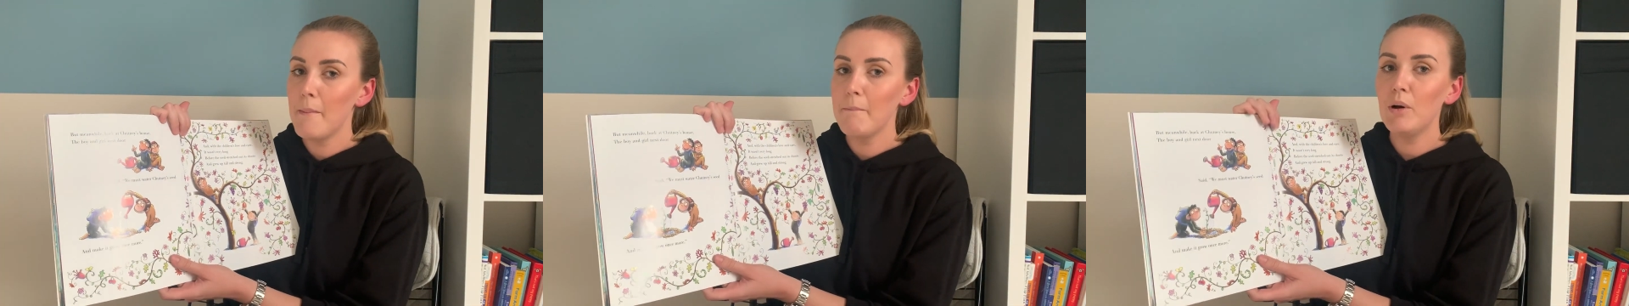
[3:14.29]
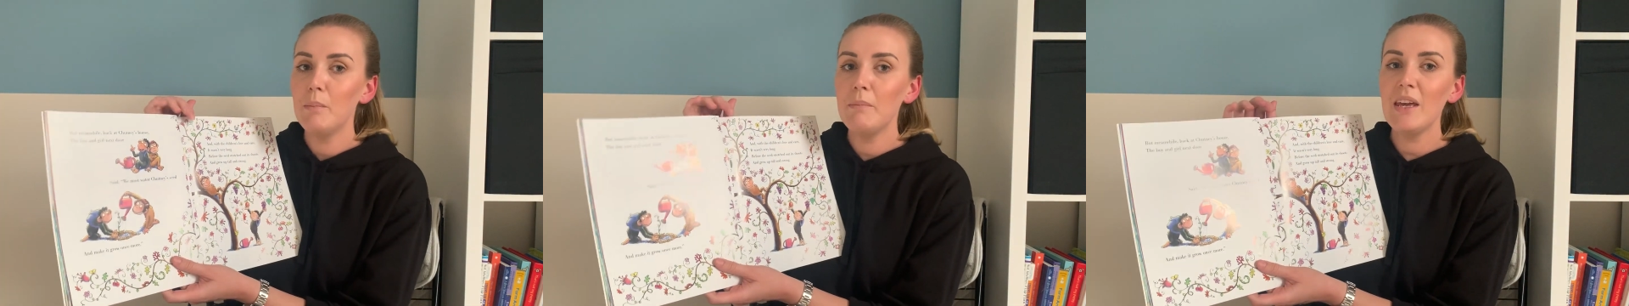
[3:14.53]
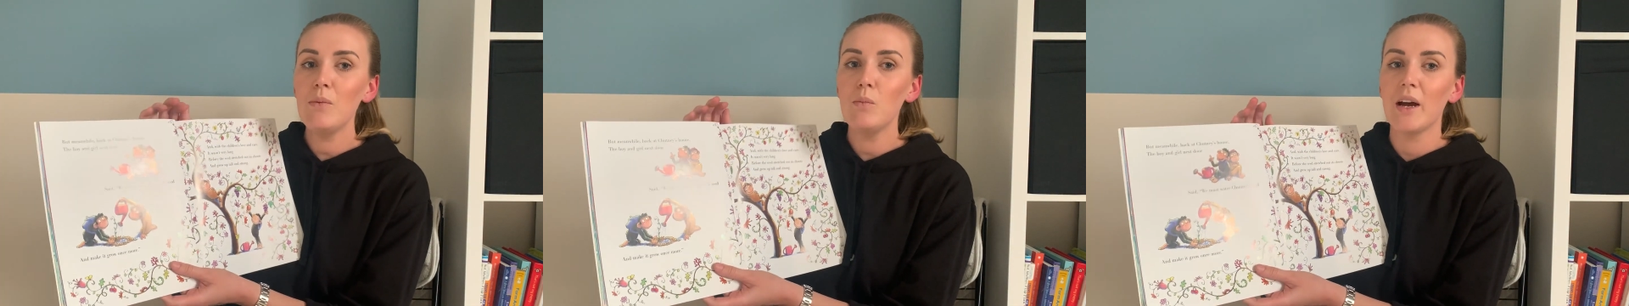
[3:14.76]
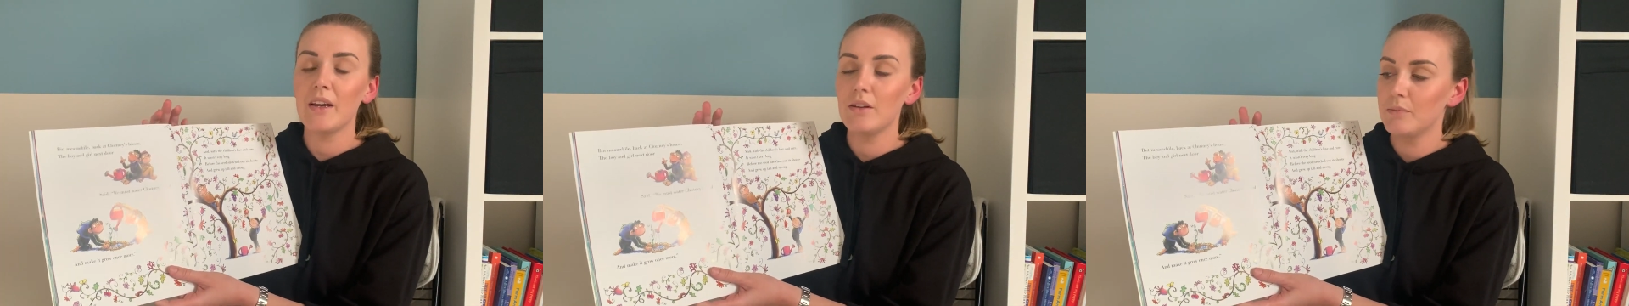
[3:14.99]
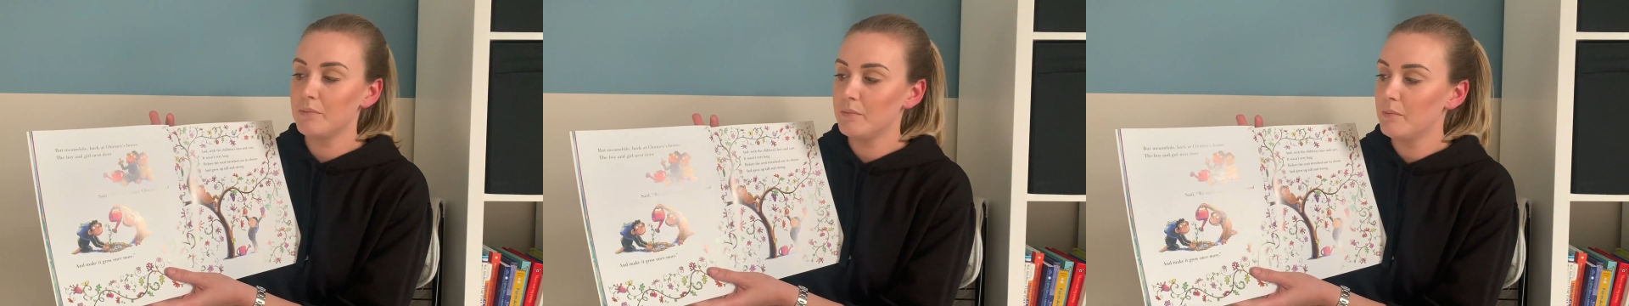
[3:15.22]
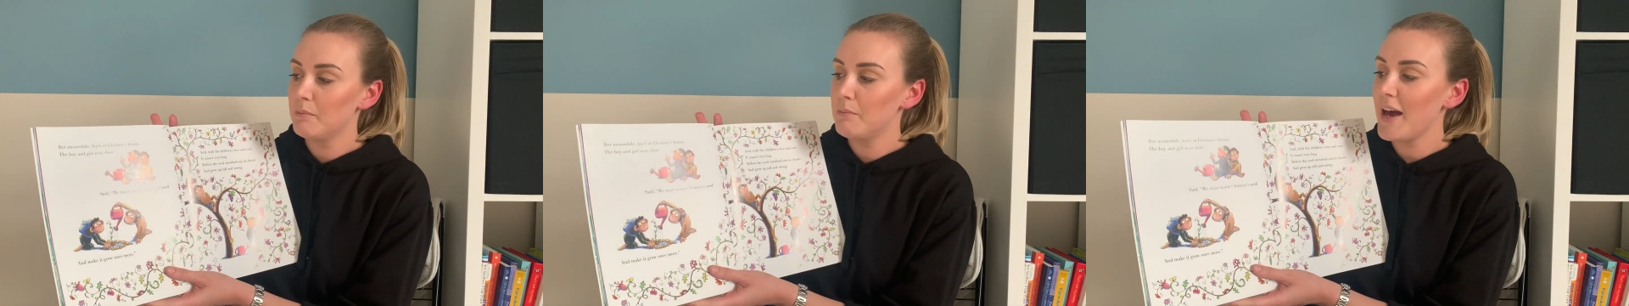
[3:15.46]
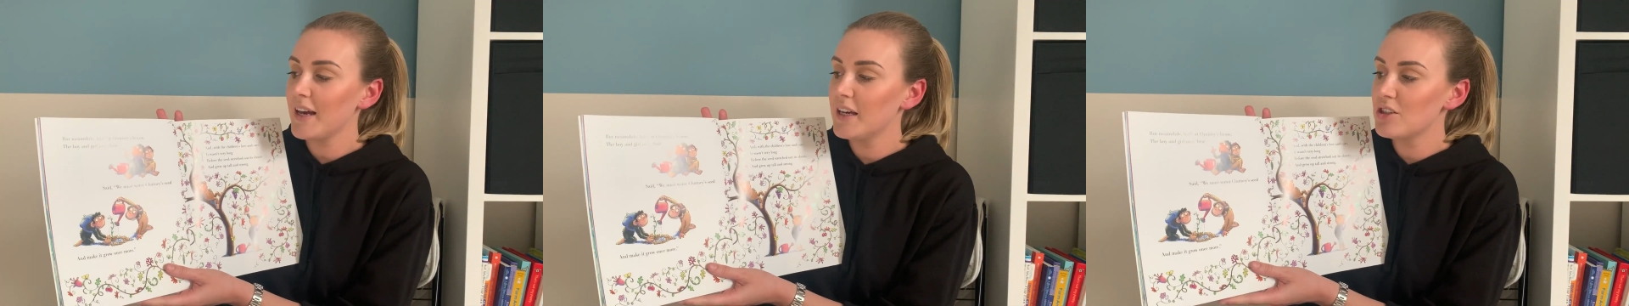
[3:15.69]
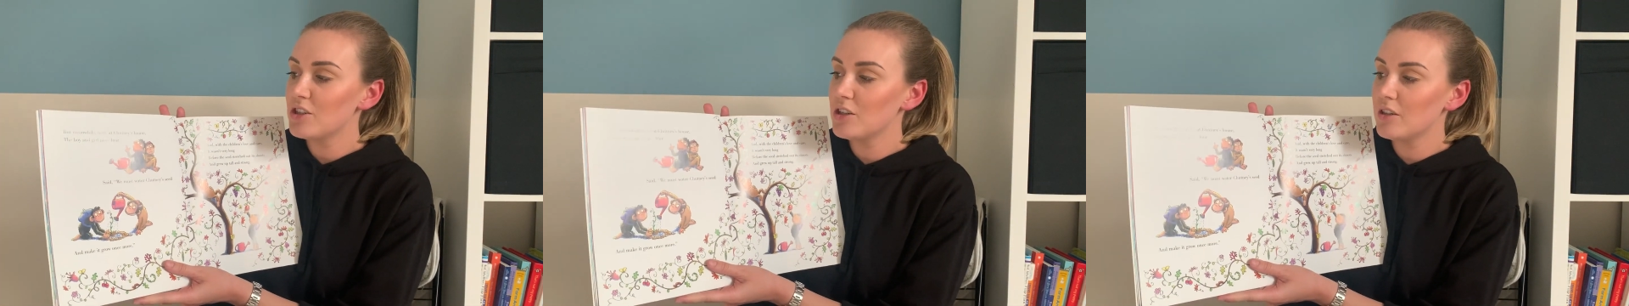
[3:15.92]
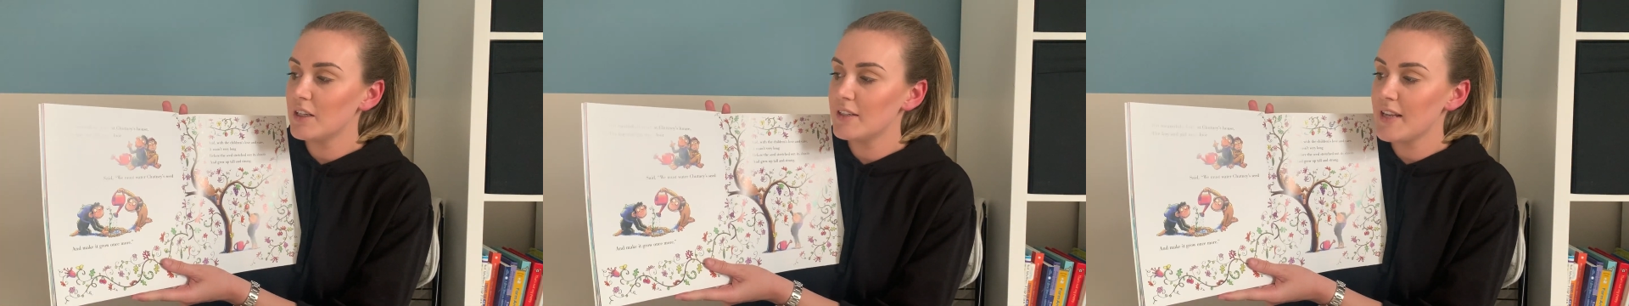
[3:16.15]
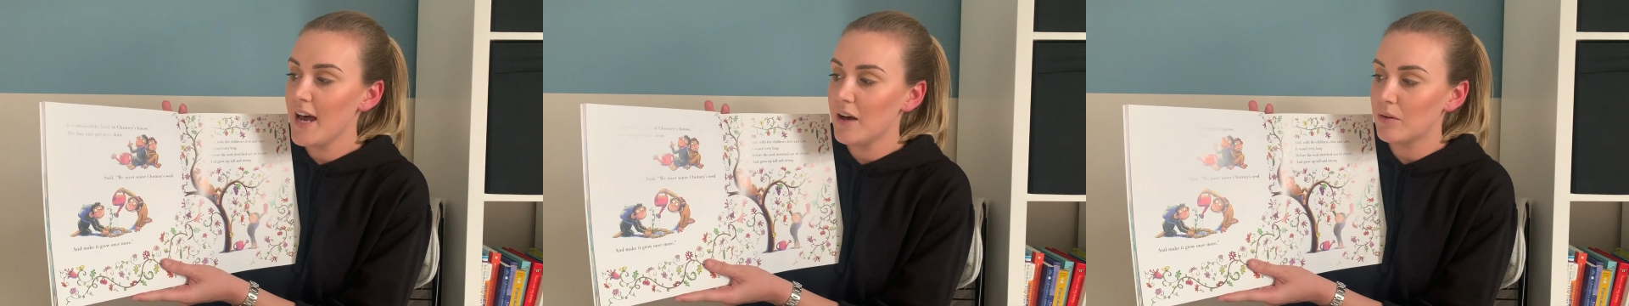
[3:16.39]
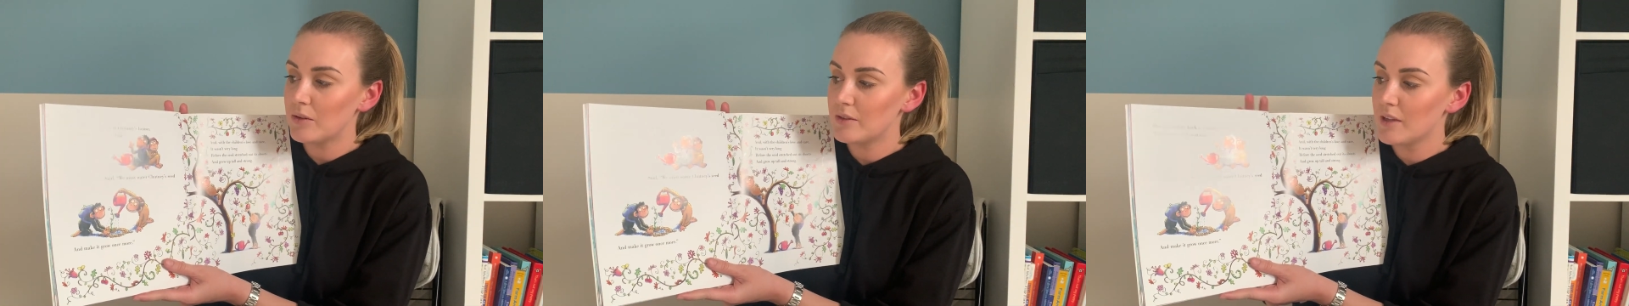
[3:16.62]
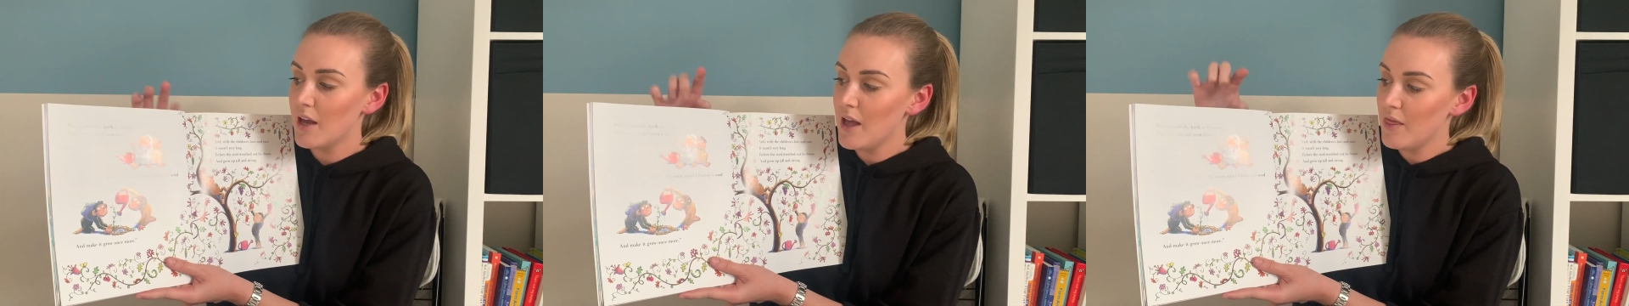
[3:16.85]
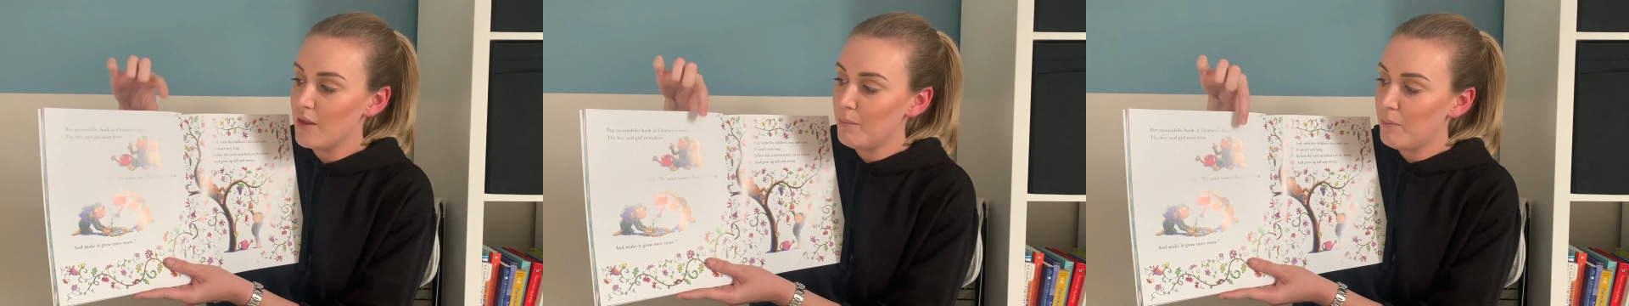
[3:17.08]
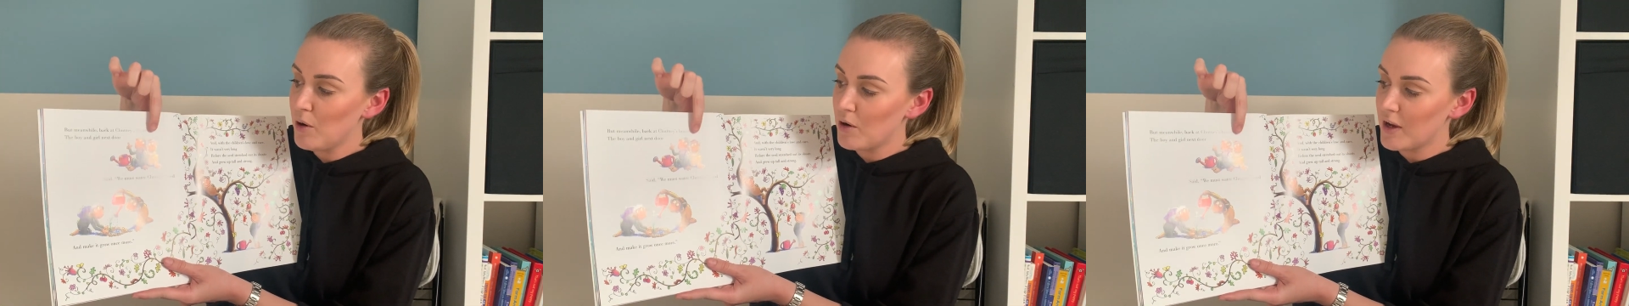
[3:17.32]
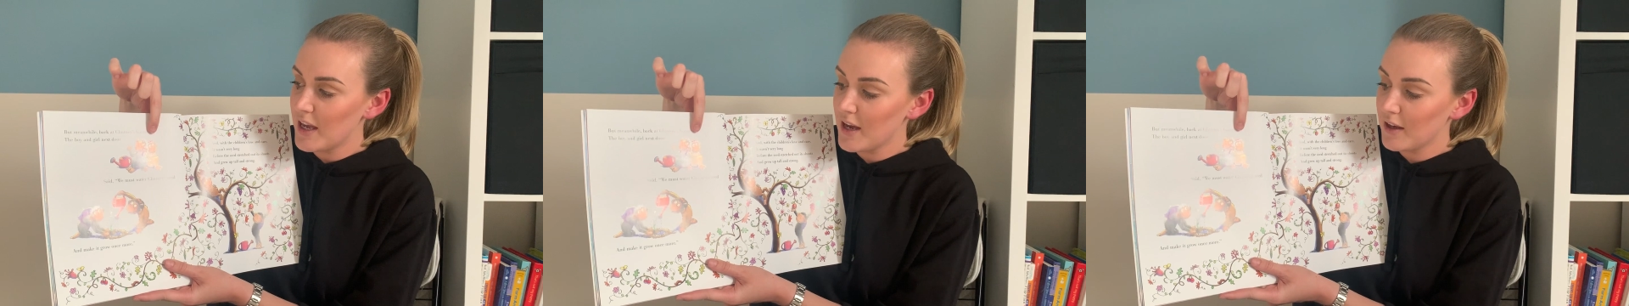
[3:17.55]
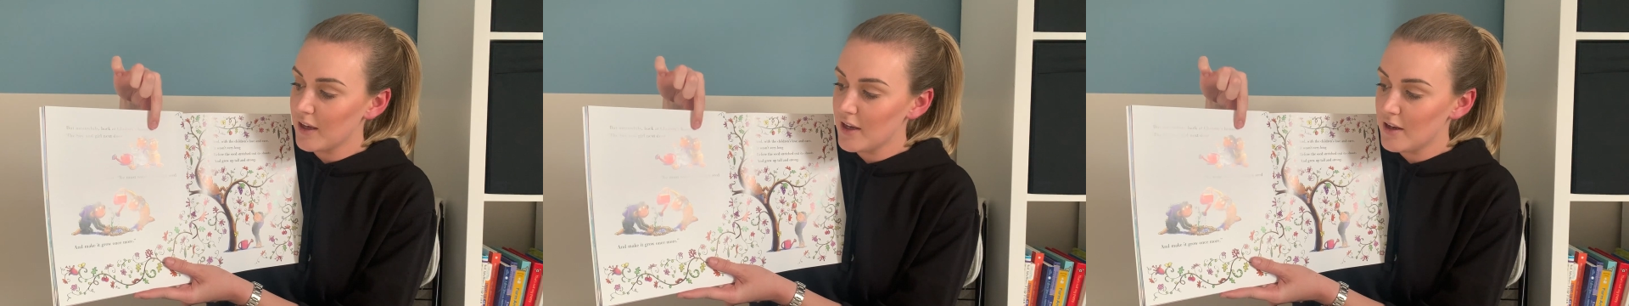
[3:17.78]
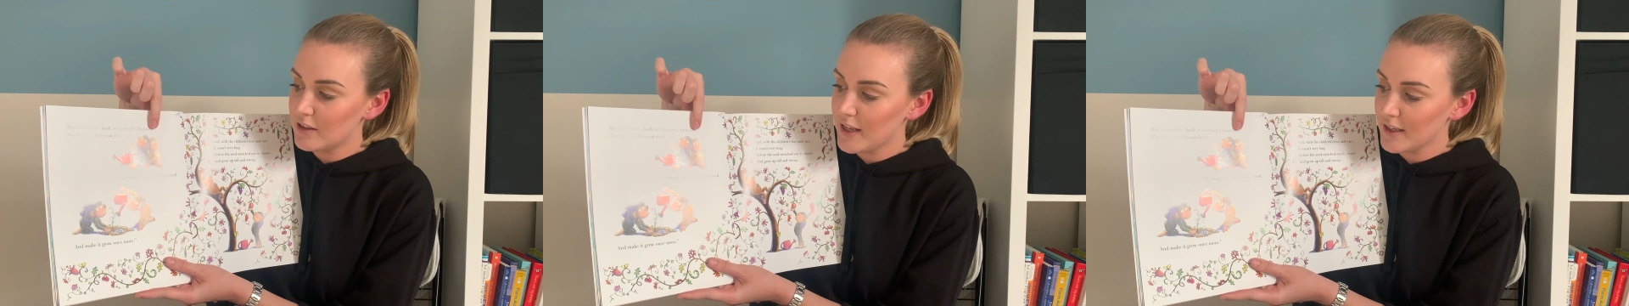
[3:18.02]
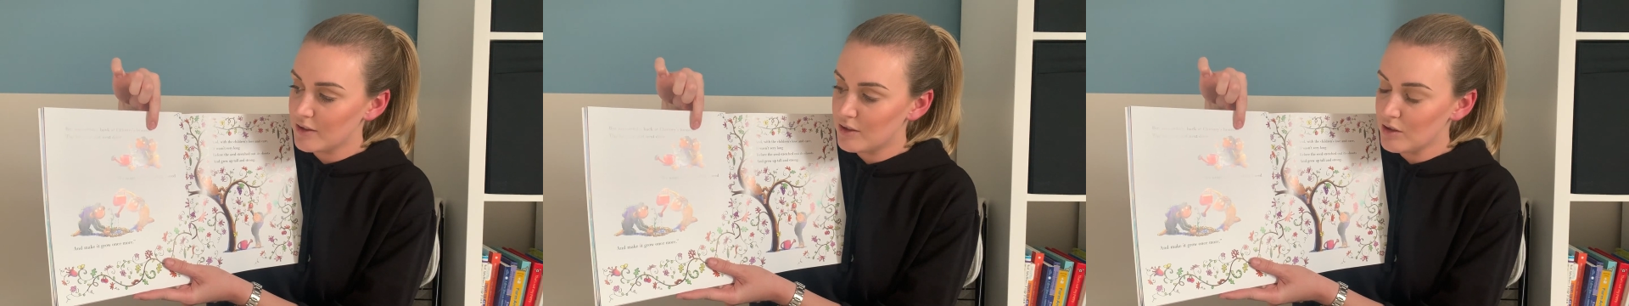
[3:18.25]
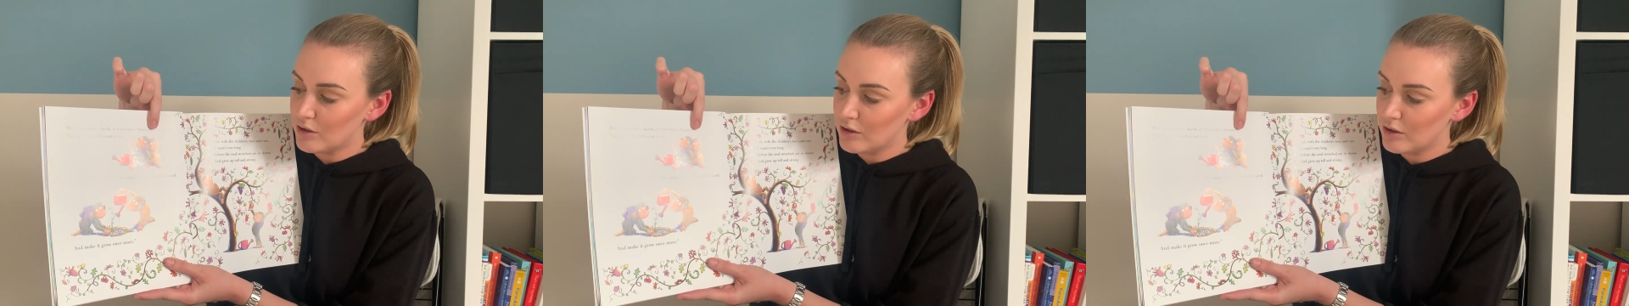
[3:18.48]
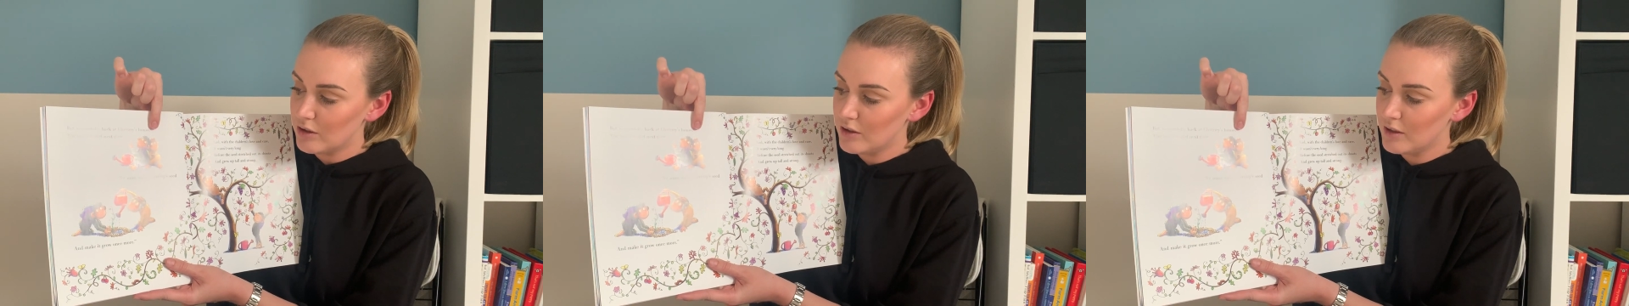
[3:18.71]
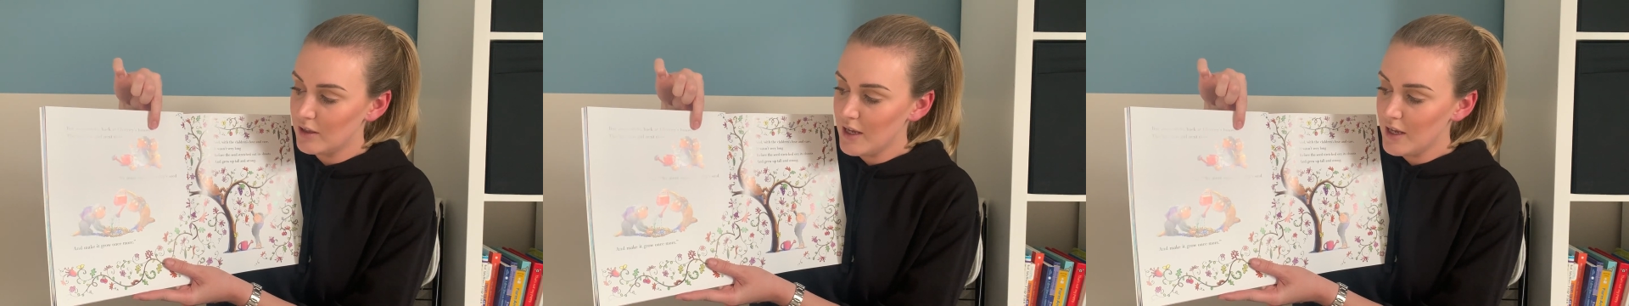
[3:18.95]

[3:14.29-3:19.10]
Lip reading: But meanwhile, back at Chutney's house, the boy and girl next door